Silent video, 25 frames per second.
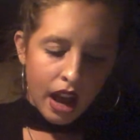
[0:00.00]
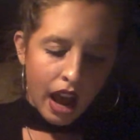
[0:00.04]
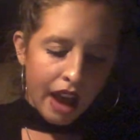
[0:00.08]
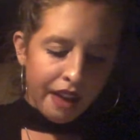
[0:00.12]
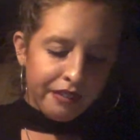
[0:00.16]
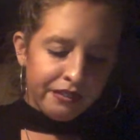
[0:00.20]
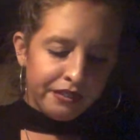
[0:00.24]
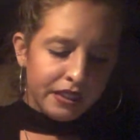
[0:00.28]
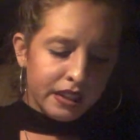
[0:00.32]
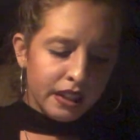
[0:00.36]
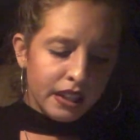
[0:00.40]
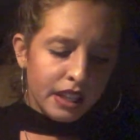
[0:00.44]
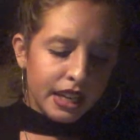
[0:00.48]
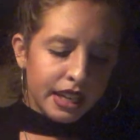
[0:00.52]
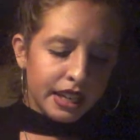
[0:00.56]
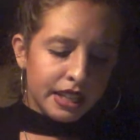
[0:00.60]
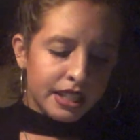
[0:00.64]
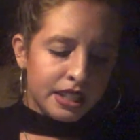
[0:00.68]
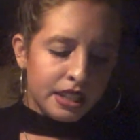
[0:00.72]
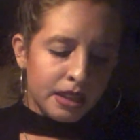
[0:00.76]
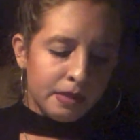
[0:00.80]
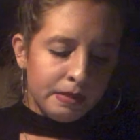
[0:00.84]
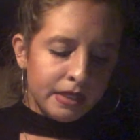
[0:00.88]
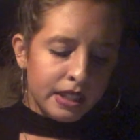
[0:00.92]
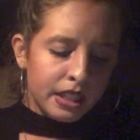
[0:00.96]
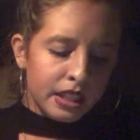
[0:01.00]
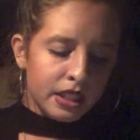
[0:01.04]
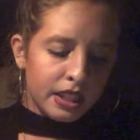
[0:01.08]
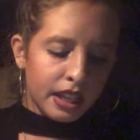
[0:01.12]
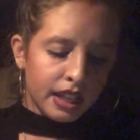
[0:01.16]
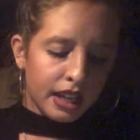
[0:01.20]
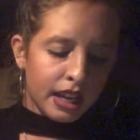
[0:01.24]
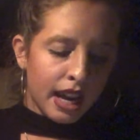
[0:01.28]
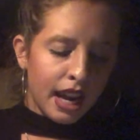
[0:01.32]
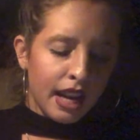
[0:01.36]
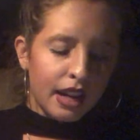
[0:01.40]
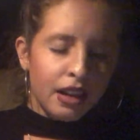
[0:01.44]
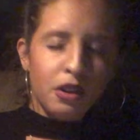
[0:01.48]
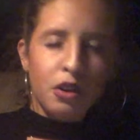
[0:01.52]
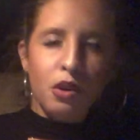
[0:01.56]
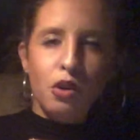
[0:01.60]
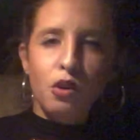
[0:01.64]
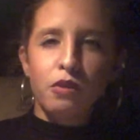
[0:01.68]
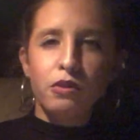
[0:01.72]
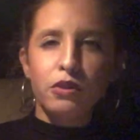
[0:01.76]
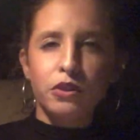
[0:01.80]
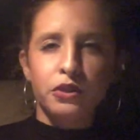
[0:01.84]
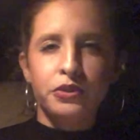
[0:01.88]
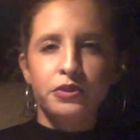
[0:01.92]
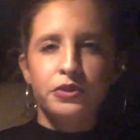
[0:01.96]
I feel like something's like kind of
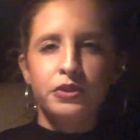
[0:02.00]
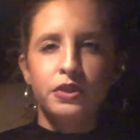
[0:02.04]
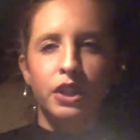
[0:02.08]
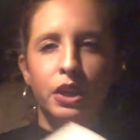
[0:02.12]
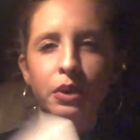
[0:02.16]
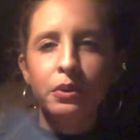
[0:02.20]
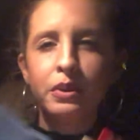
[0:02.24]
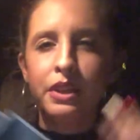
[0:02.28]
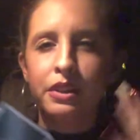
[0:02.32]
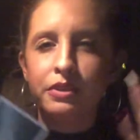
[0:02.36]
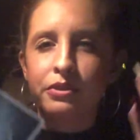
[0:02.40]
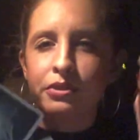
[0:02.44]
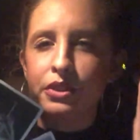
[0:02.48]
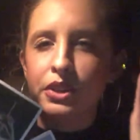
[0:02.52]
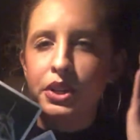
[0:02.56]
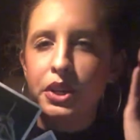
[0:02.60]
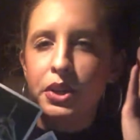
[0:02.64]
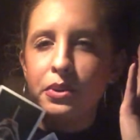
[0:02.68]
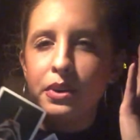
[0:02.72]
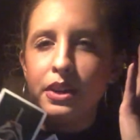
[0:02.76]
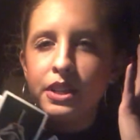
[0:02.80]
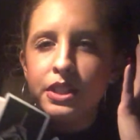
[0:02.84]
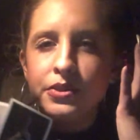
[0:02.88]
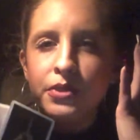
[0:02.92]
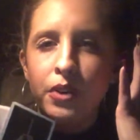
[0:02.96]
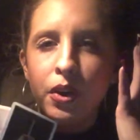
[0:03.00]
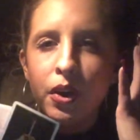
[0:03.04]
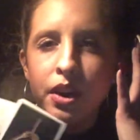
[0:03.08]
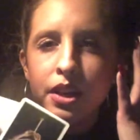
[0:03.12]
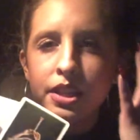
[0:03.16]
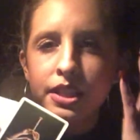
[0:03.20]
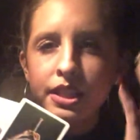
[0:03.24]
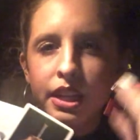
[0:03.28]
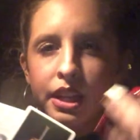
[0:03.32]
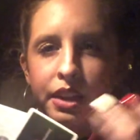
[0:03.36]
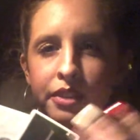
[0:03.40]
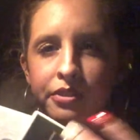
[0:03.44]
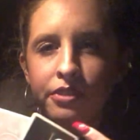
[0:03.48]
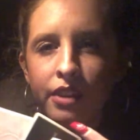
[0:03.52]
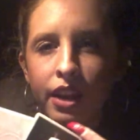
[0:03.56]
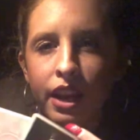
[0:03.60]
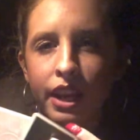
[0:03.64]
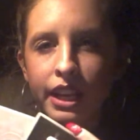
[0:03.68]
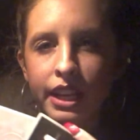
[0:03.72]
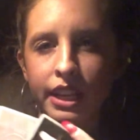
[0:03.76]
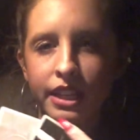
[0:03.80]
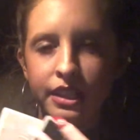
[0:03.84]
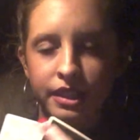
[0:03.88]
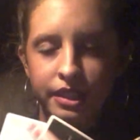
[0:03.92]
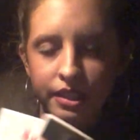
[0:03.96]
overflowing for you as far as like
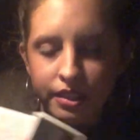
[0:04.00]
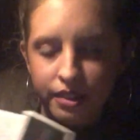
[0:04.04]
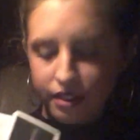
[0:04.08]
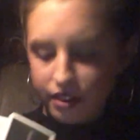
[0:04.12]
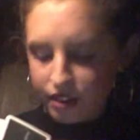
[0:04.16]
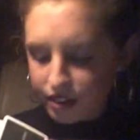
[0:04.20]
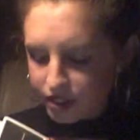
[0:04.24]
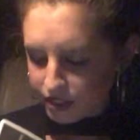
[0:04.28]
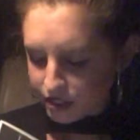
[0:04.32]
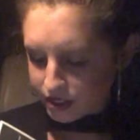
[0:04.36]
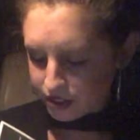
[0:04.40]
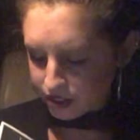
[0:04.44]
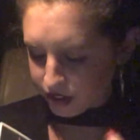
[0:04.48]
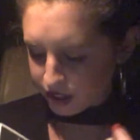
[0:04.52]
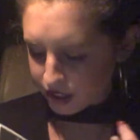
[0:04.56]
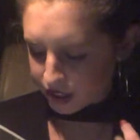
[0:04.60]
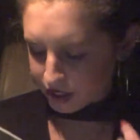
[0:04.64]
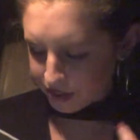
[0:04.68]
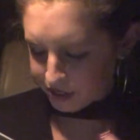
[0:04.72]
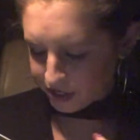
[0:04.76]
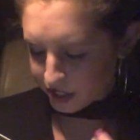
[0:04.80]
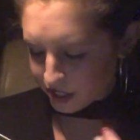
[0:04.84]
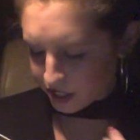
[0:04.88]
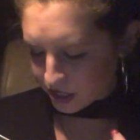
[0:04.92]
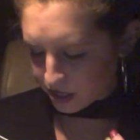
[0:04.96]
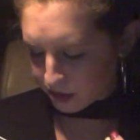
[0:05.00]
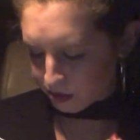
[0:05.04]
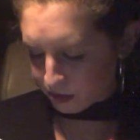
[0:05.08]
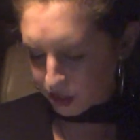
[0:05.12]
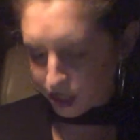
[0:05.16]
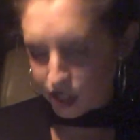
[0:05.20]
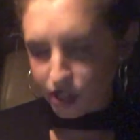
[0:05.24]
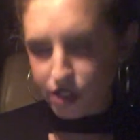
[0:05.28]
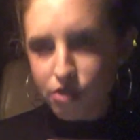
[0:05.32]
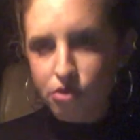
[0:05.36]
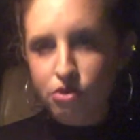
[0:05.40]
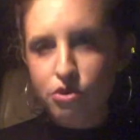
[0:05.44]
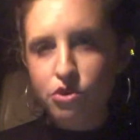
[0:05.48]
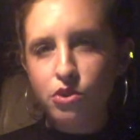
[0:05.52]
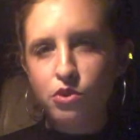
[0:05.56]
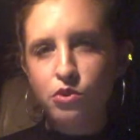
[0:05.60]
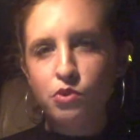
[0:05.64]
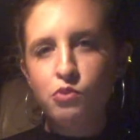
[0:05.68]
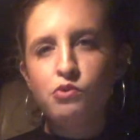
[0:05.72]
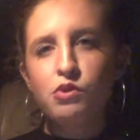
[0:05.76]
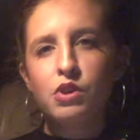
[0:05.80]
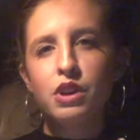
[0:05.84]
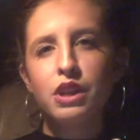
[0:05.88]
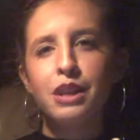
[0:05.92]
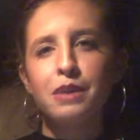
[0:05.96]
finances are concerned. I feel like, Gemini, you,
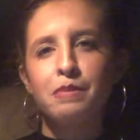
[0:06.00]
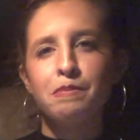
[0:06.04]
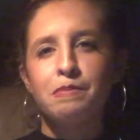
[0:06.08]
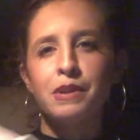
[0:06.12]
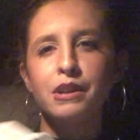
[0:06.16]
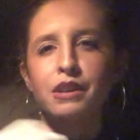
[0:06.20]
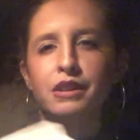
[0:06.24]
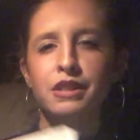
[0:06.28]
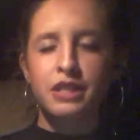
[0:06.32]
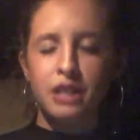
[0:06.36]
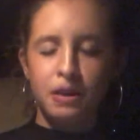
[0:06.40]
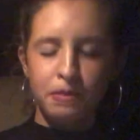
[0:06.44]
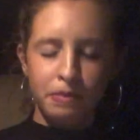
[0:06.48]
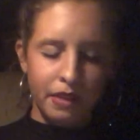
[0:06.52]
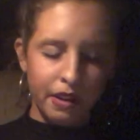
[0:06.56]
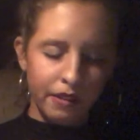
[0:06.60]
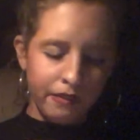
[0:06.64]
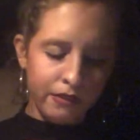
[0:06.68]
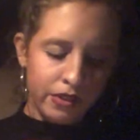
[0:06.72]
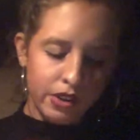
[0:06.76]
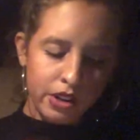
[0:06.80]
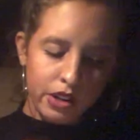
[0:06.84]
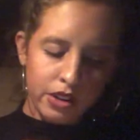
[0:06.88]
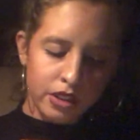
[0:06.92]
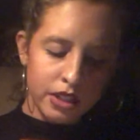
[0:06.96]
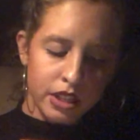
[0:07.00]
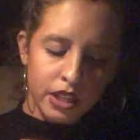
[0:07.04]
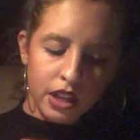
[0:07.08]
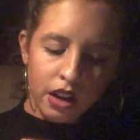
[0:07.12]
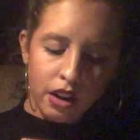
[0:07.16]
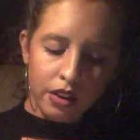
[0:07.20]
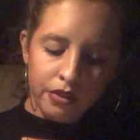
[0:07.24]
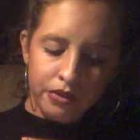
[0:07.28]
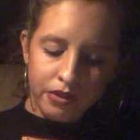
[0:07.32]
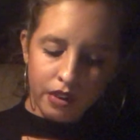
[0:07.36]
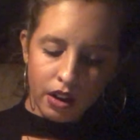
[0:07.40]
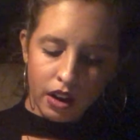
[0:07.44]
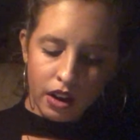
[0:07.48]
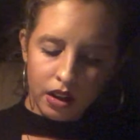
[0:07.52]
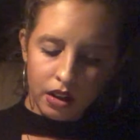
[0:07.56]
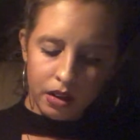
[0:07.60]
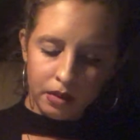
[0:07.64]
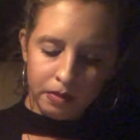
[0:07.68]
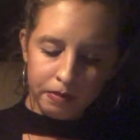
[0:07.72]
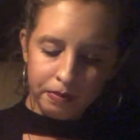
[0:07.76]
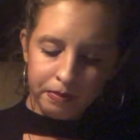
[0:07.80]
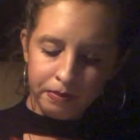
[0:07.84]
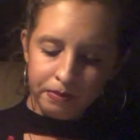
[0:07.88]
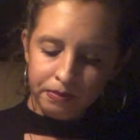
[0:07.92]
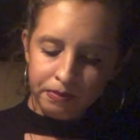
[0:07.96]
you really built something for yourself.
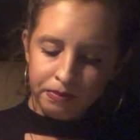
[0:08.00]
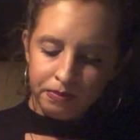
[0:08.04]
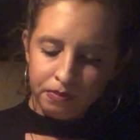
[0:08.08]
Um,